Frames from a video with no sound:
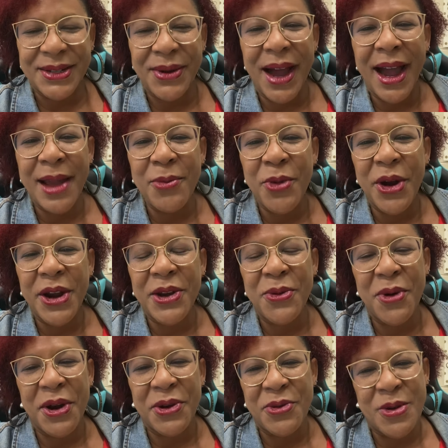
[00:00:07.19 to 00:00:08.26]
So I'm wearing a
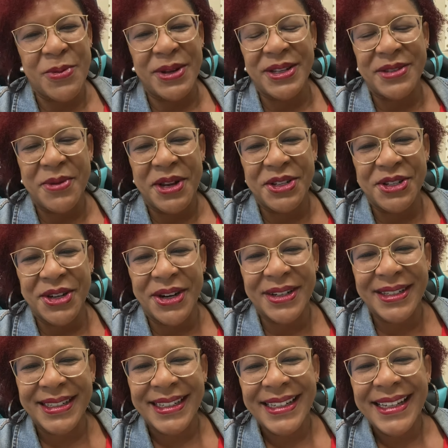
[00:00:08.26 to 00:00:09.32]
Wonder Woman
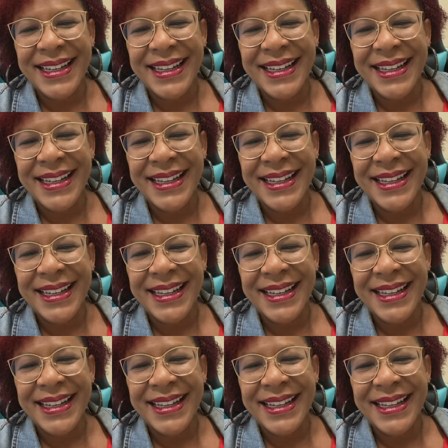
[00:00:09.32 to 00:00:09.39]
sweatshirt,